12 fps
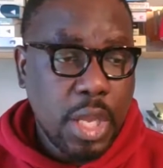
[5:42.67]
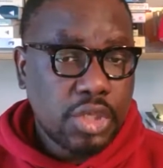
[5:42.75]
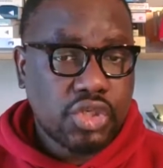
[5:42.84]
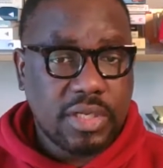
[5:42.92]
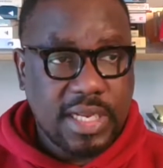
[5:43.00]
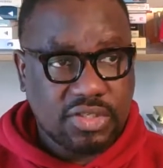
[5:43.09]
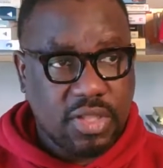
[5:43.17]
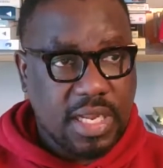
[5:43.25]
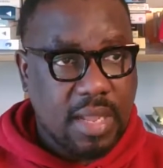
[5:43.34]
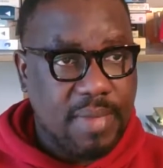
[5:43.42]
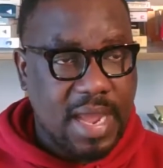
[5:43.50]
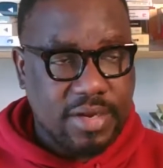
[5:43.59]
So let's talk
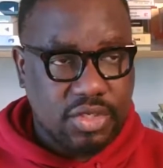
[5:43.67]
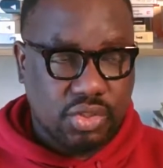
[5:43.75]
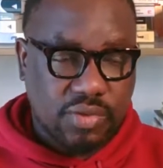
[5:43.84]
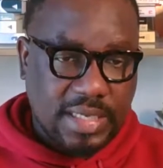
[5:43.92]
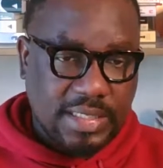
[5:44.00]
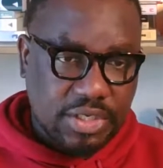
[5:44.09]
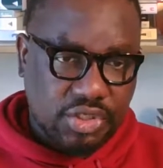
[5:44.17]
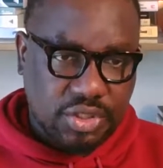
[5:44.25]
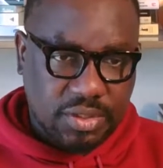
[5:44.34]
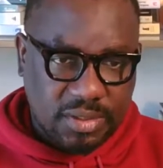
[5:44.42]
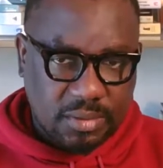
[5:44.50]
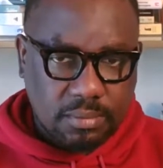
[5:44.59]
about the
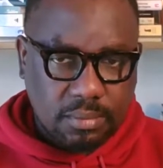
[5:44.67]
strategies.